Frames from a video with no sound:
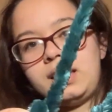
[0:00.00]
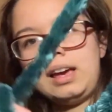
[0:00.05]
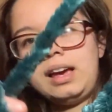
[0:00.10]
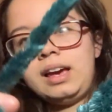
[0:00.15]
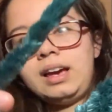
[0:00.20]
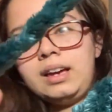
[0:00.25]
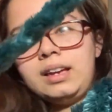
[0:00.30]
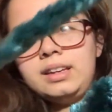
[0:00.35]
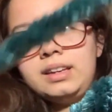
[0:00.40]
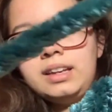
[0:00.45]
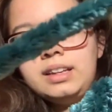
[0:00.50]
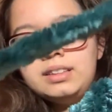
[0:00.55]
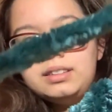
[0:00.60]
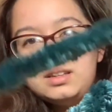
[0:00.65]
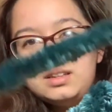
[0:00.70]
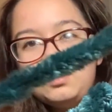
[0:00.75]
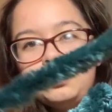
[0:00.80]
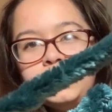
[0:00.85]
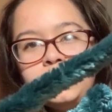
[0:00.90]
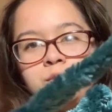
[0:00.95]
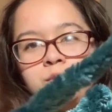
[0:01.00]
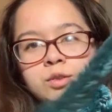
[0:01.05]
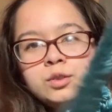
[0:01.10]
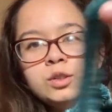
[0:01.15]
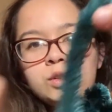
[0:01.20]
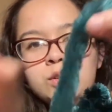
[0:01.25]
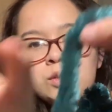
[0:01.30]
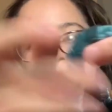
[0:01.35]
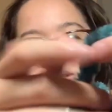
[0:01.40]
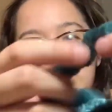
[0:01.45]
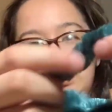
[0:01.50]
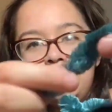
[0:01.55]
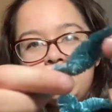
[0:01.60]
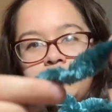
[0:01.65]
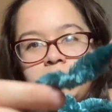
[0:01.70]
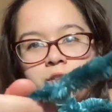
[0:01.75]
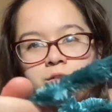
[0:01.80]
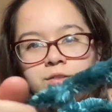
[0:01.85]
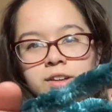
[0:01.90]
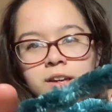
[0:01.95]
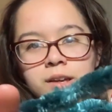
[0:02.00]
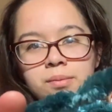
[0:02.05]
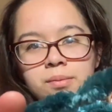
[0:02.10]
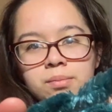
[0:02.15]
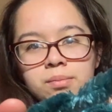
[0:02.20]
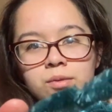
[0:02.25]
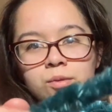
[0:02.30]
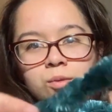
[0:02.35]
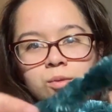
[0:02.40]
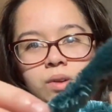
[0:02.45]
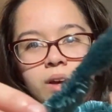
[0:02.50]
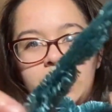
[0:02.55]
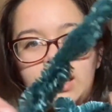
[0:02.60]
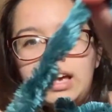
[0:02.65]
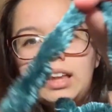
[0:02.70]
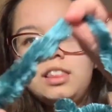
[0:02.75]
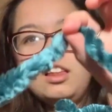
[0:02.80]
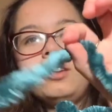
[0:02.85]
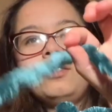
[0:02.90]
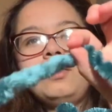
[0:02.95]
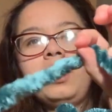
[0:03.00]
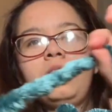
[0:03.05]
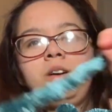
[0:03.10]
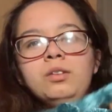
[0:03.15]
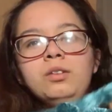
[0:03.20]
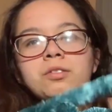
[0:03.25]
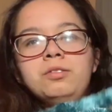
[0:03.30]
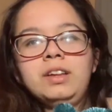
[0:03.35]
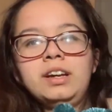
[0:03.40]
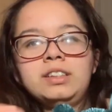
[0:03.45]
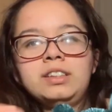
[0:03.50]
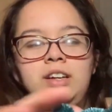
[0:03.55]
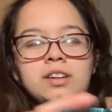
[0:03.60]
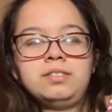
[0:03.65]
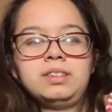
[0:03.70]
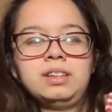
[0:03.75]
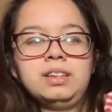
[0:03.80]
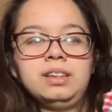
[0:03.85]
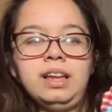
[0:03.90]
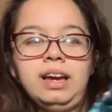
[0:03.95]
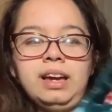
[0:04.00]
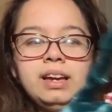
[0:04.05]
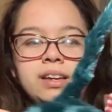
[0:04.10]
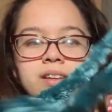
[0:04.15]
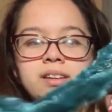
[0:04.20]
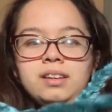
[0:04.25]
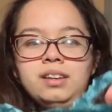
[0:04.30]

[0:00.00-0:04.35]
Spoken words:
And it's a beautiful green velvet, and I love how it reflects off the light.